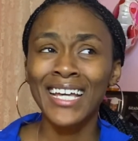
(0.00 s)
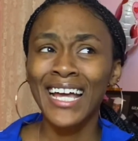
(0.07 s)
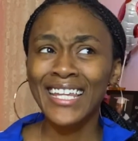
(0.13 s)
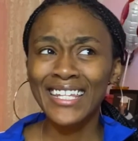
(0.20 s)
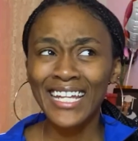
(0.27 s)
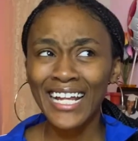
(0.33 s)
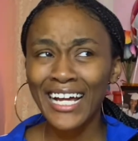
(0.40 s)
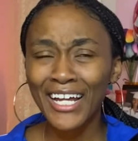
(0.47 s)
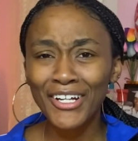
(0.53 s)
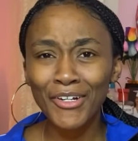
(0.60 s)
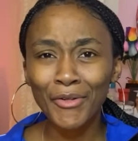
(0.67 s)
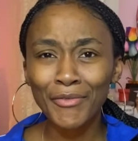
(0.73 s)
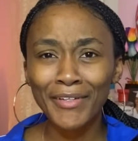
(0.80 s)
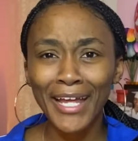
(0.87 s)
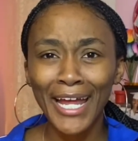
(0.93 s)
Then I got a
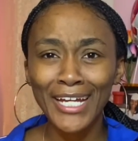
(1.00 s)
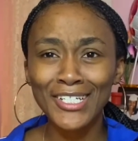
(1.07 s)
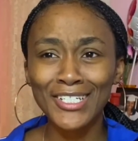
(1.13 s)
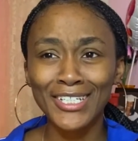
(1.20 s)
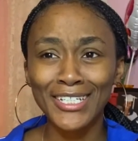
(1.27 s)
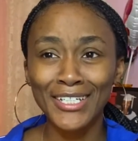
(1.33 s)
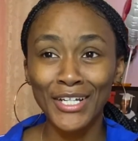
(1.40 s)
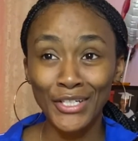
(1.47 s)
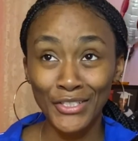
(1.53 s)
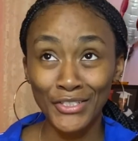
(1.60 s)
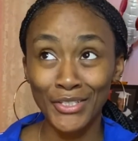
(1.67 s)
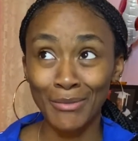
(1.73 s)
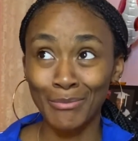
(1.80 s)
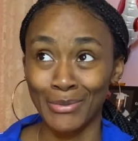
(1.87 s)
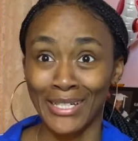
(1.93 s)
notification.
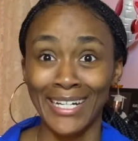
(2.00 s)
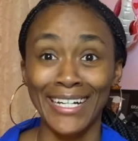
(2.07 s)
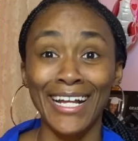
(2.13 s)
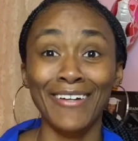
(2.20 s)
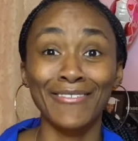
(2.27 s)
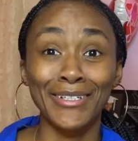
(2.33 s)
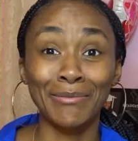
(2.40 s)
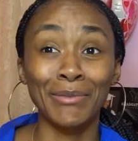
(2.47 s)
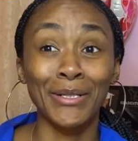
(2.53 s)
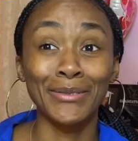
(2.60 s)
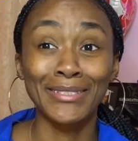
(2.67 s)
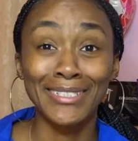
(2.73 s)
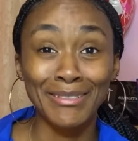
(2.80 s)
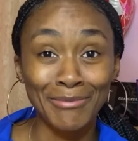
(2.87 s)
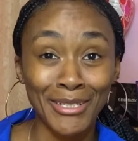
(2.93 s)
The brand had
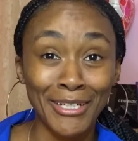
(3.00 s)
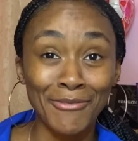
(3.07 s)
reposted me,